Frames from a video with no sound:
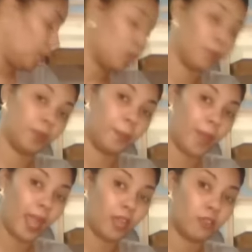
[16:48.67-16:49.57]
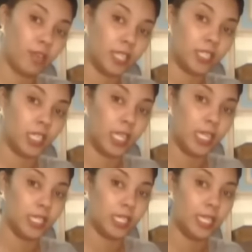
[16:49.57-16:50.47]
the pie crust
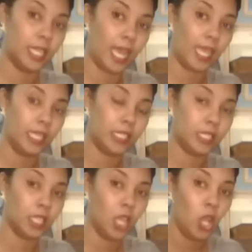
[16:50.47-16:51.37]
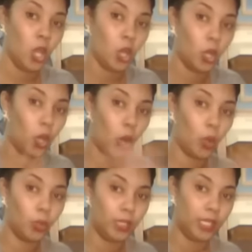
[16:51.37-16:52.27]
is a nice
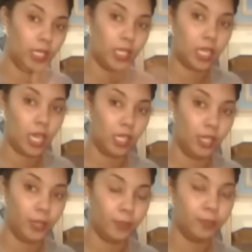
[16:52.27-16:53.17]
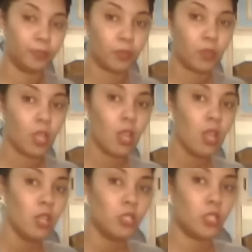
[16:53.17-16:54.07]
golden color.
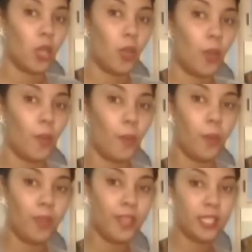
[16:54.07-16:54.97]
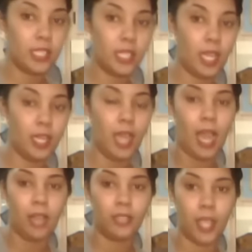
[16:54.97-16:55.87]
So when these are done,
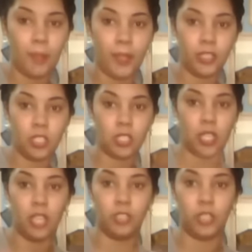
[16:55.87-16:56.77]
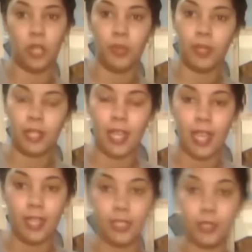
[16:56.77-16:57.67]
I'll take pictures and I'll show you at the
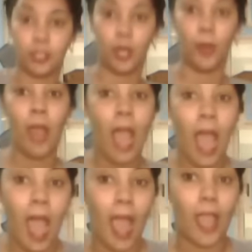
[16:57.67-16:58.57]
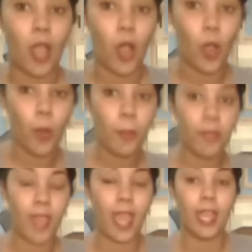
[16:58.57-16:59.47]
end. So I hope
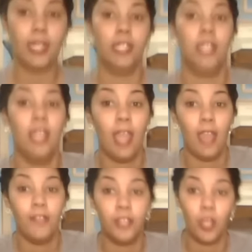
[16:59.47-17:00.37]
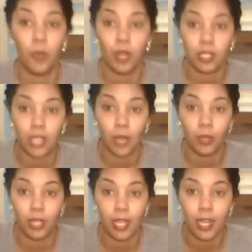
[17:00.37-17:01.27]
that everything works
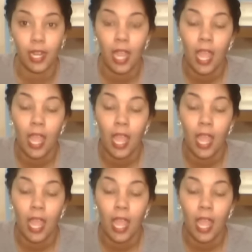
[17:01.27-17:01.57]
out good.